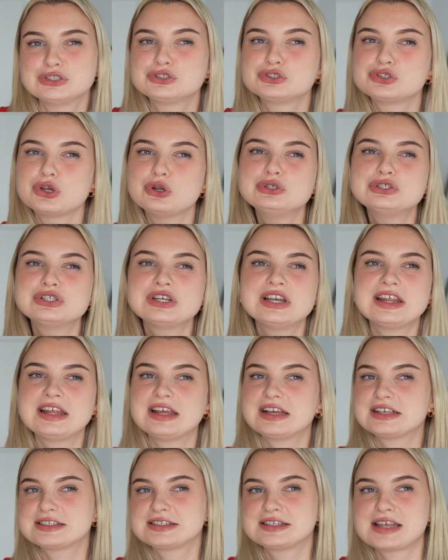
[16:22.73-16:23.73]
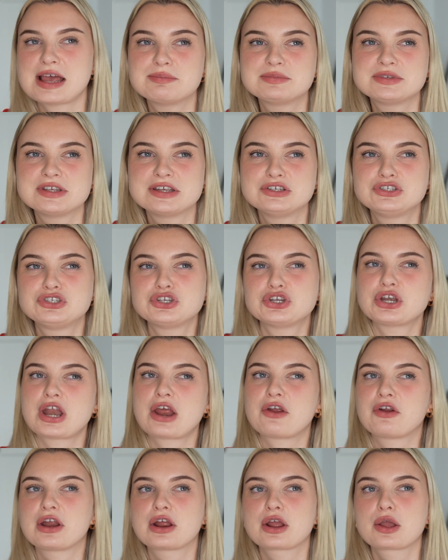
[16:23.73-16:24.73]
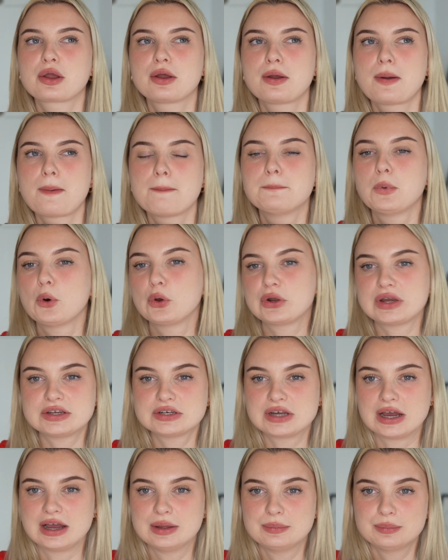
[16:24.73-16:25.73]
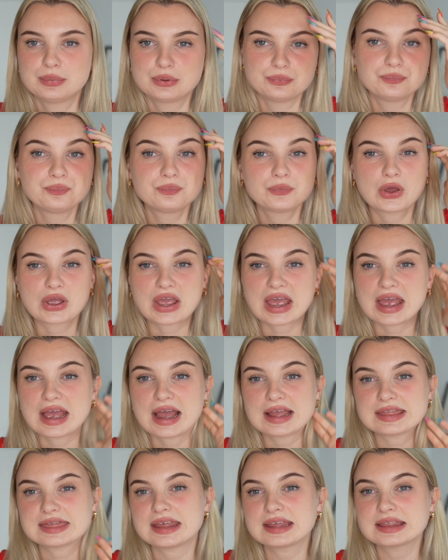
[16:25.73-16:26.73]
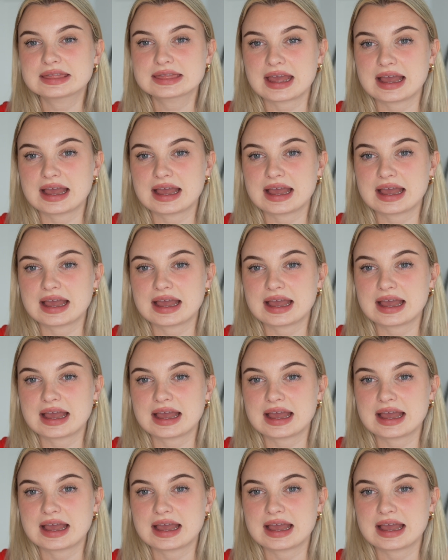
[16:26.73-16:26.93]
socially accepted generic body type. Okay, I think